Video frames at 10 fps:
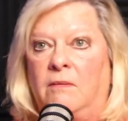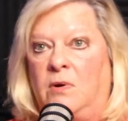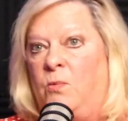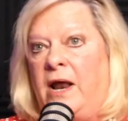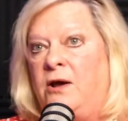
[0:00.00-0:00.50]

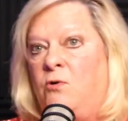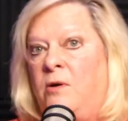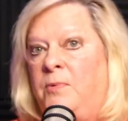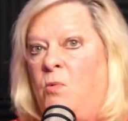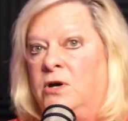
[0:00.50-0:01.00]
When I grew
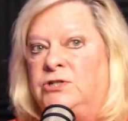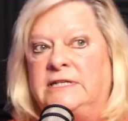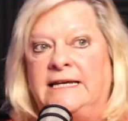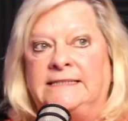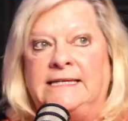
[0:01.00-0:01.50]
up in Washington,
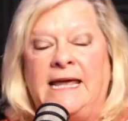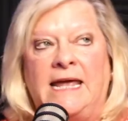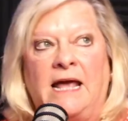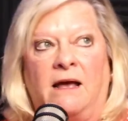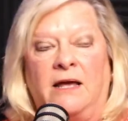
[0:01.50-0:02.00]

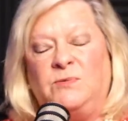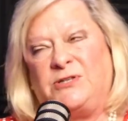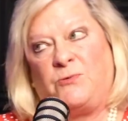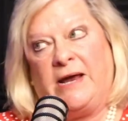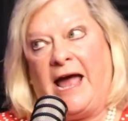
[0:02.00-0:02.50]
D.C., it was
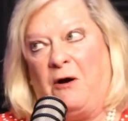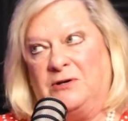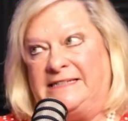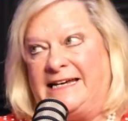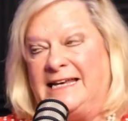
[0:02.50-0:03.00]
3
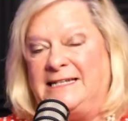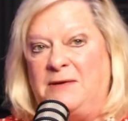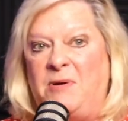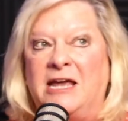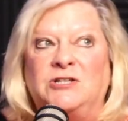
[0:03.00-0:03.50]
hours to get to the
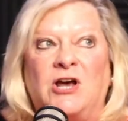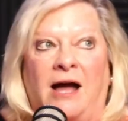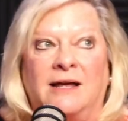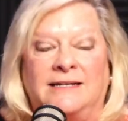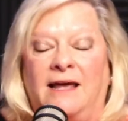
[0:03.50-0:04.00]
beach.
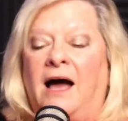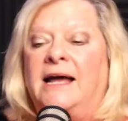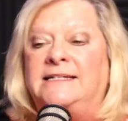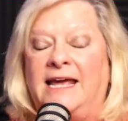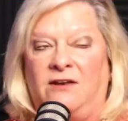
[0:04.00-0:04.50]
I
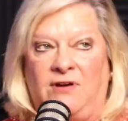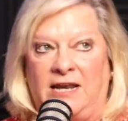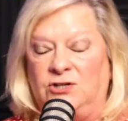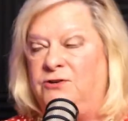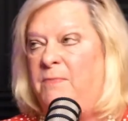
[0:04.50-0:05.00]
take
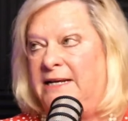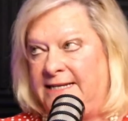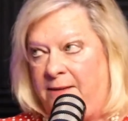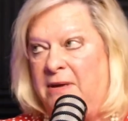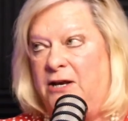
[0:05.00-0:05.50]
advantage of my
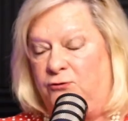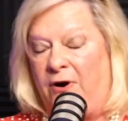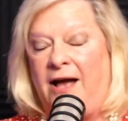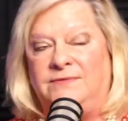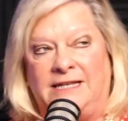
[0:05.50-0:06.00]
10-minute
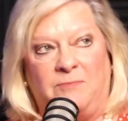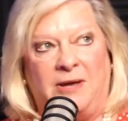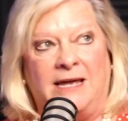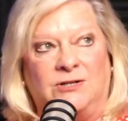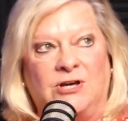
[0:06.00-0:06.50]
drive to the
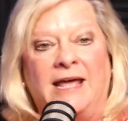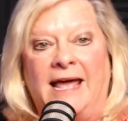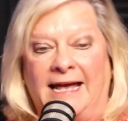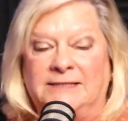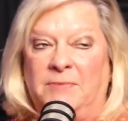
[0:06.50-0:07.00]
beach
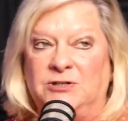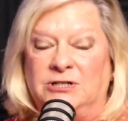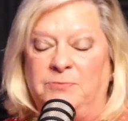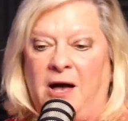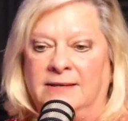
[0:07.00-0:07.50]
as much
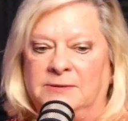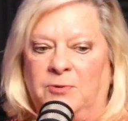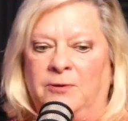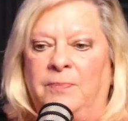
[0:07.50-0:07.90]
as possible.